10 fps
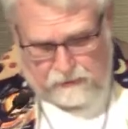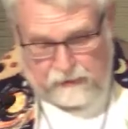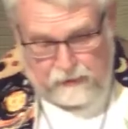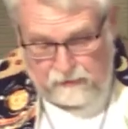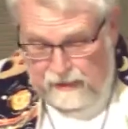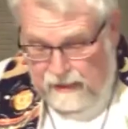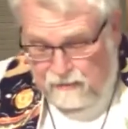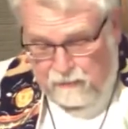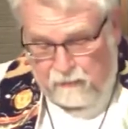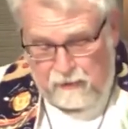and their
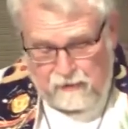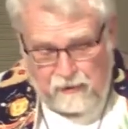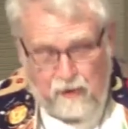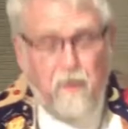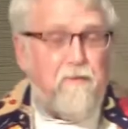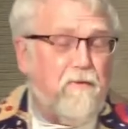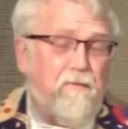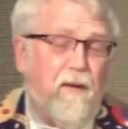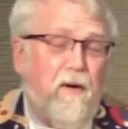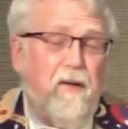nets filled to
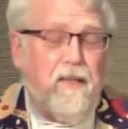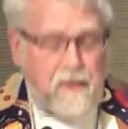overflowing.